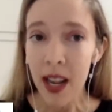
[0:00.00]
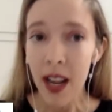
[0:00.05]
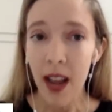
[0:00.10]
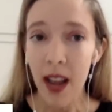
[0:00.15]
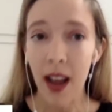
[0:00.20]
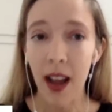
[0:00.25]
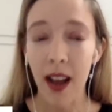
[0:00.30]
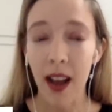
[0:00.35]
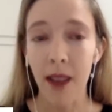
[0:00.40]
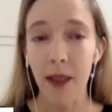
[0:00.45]

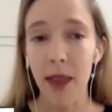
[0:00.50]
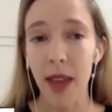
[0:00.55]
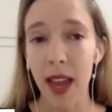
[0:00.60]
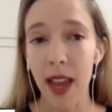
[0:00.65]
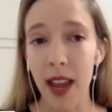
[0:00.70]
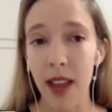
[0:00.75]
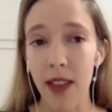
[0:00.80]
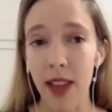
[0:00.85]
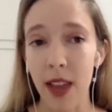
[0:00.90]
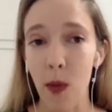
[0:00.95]

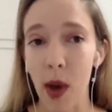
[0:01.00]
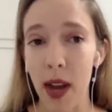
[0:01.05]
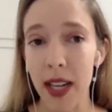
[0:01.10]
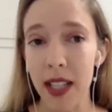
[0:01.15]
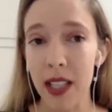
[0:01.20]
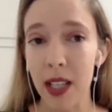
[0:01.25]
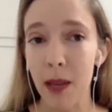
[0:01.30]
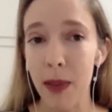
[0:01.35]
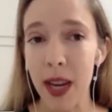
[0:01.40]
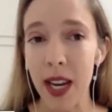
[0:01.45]
They want
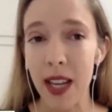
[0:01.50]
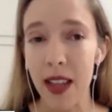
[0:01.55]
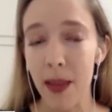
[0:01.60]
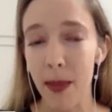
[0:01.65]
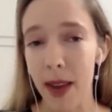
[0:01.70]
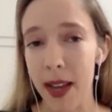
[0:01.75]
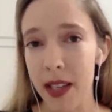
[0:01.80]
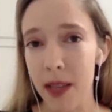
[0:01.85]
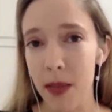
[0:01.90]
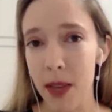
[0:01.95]
it to be, the
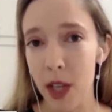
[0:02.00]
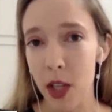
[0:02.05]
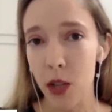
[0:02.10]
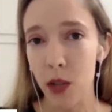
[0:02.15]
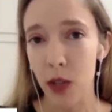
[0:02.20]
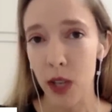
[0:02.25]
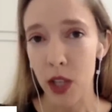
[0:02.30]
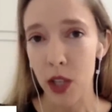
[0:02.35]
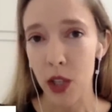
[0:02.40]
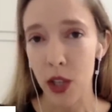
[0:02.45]
Biden
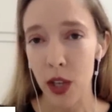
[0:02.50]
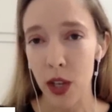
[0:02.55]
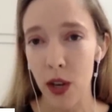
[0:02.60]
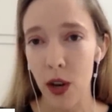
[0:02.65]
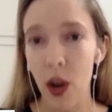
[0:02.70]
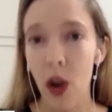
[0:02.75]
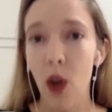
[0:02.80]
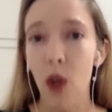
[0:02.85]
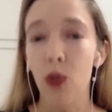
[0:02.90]
administration